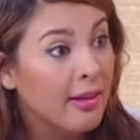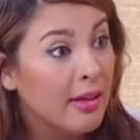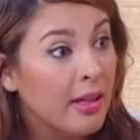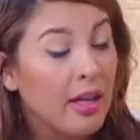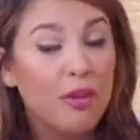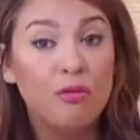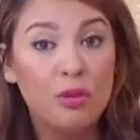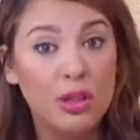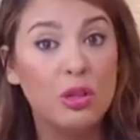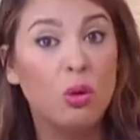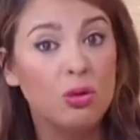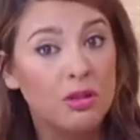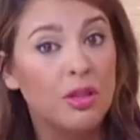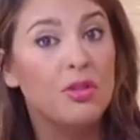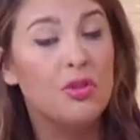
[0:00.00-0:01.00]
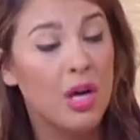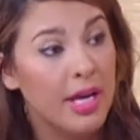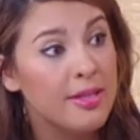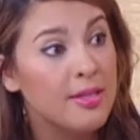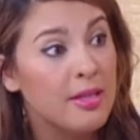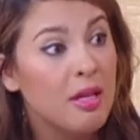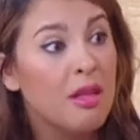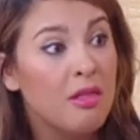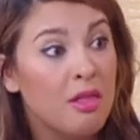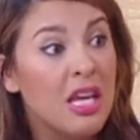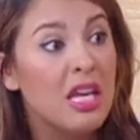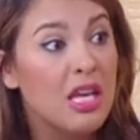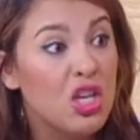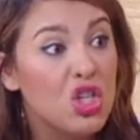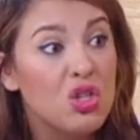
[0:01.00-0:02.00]
yeah. if we don't address yeah.
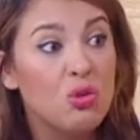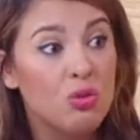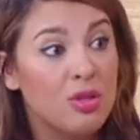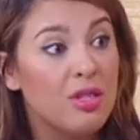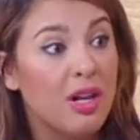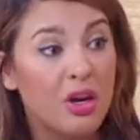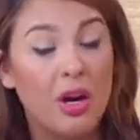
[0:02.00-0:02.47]
the yeah. issues that